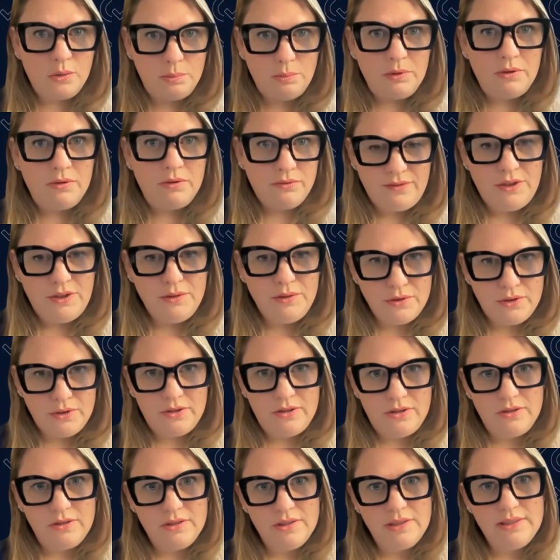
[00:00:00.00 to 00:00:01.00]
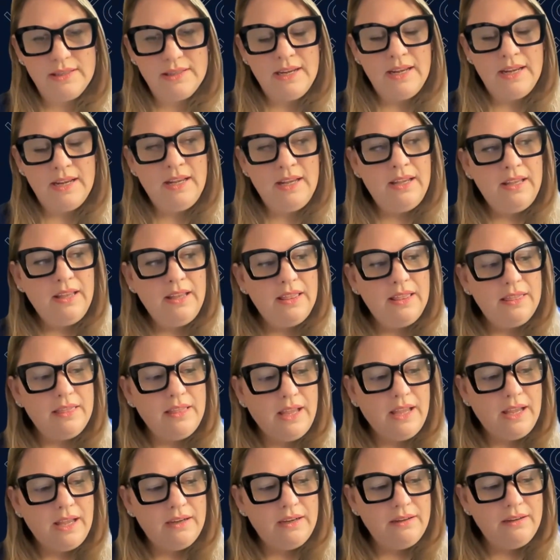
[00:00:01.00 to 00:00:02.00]
group of users,
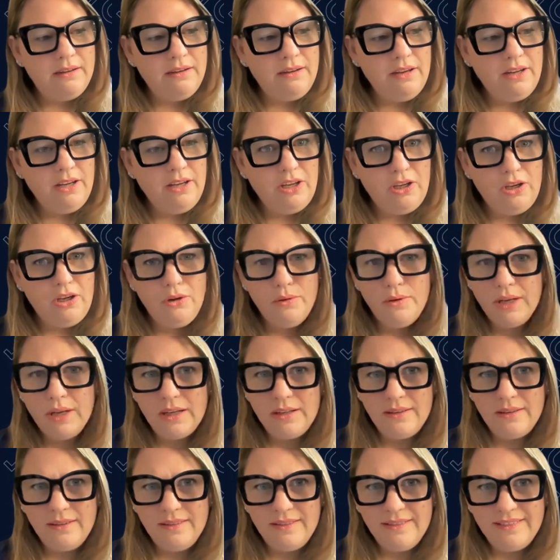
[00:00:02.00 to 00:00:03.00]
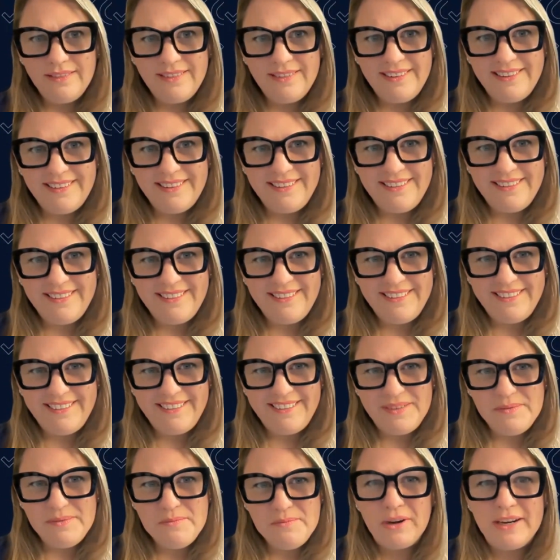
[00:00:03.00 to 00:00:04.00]
then you can
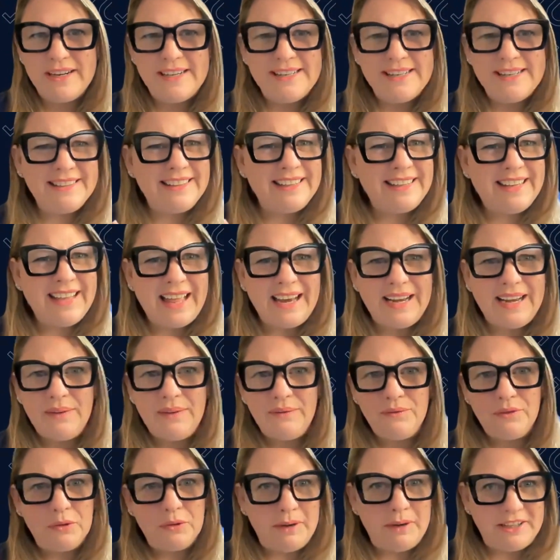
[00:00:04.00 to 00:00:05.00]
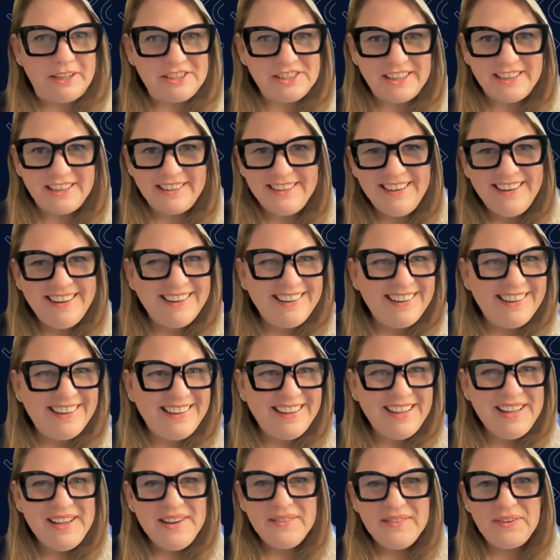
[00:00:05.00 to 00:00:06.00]
more easily get information
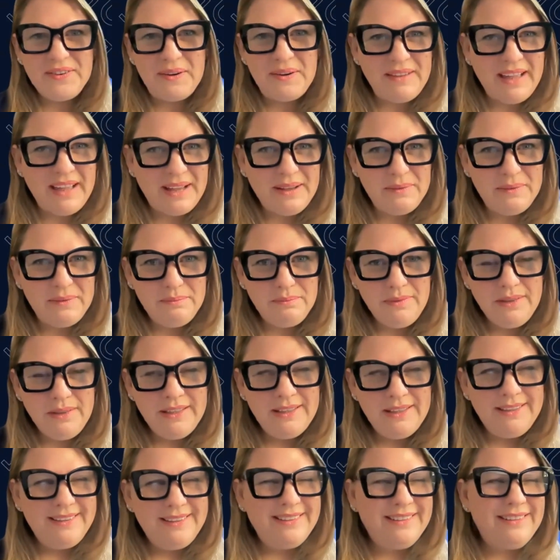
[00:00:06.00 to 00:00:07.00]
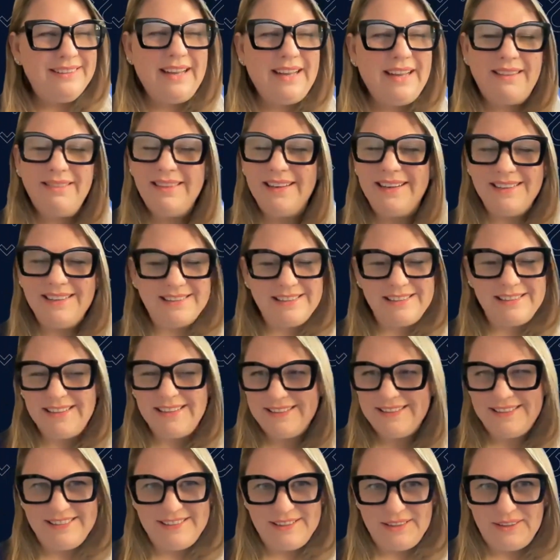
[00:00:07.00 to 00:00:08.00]
from them. Not that it's
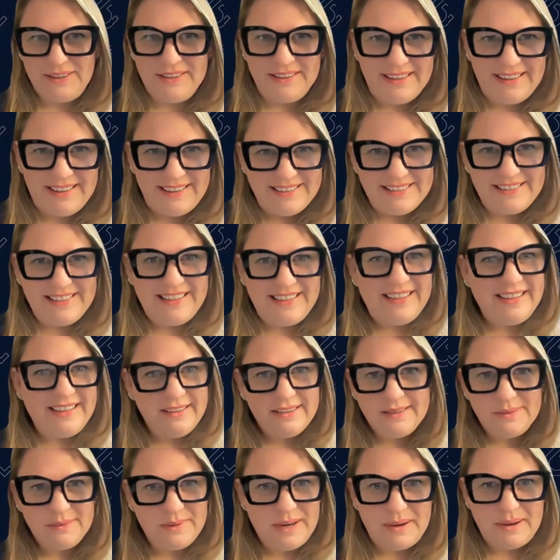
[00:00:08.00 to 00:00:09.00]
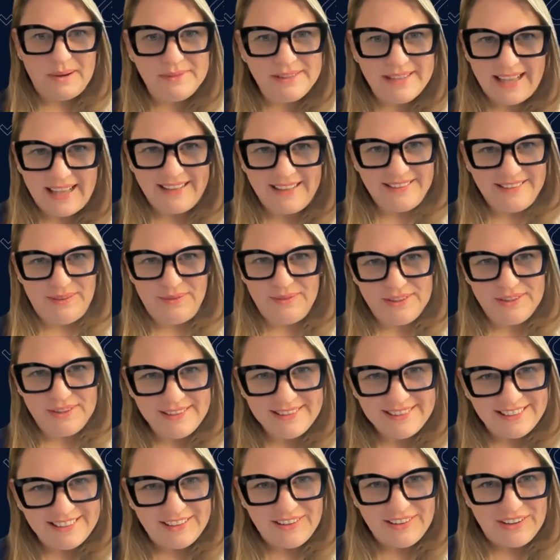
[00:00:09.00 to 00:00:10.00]
necessarily easy. Sometimes that's
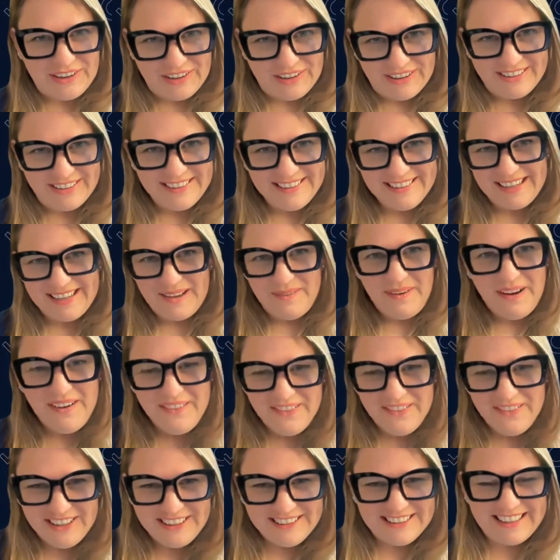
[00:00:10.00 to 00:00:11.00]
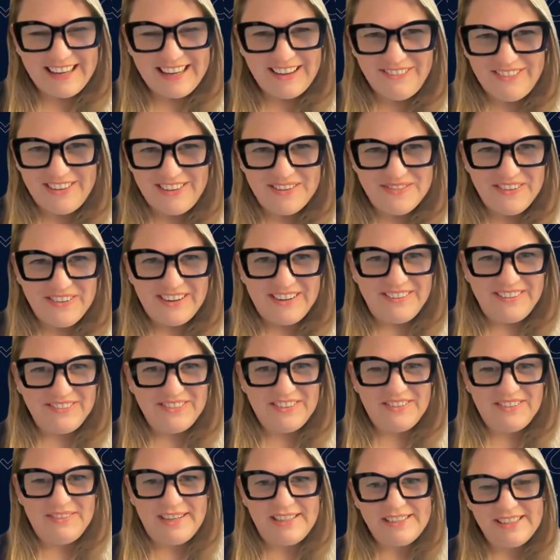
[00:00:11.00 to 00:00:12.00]
even still hard to get people to give you more
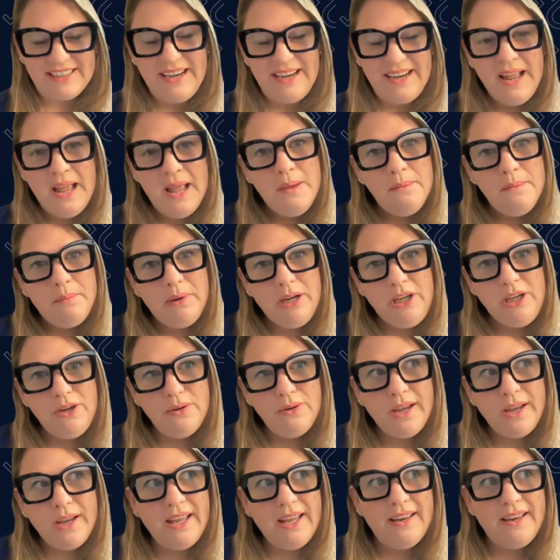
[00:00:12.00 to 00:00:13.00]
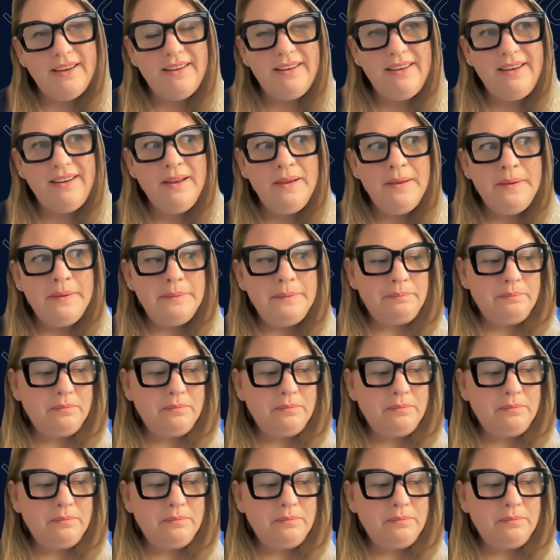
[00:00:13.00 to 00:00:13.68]
information, but you can